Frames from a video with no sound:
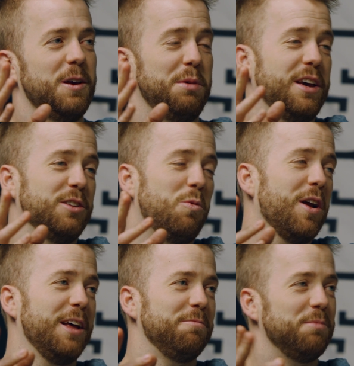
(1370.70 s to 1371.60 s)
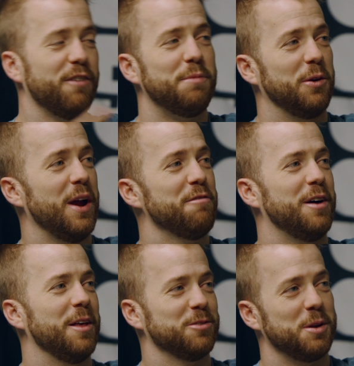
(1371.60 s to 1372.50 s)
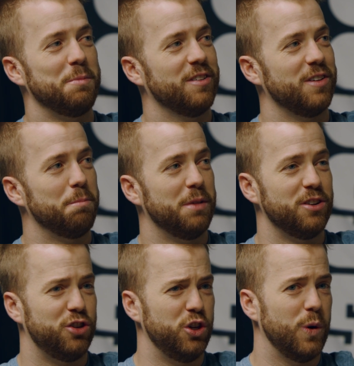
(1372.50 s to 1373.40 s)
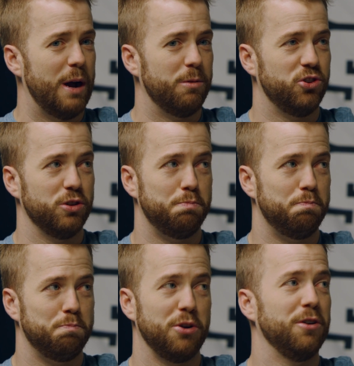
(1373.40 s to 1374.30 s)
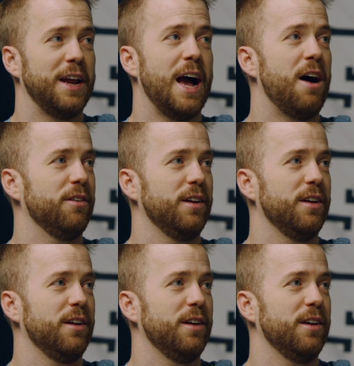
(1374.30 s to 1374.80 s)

Because one, I love my grandfather, I was gonna miss him, but two, I was just burned out.